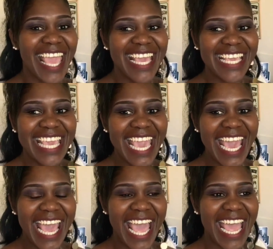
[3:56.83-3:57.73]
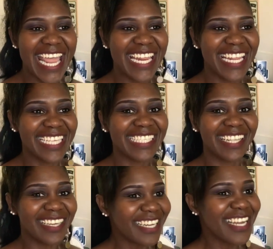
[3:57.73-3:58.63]
Yeah, and his
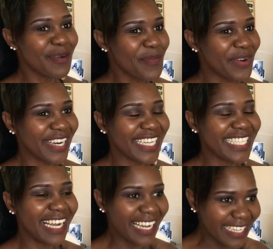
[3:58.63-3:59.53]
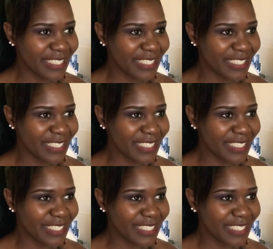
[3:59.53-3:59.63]
lucky number, he asked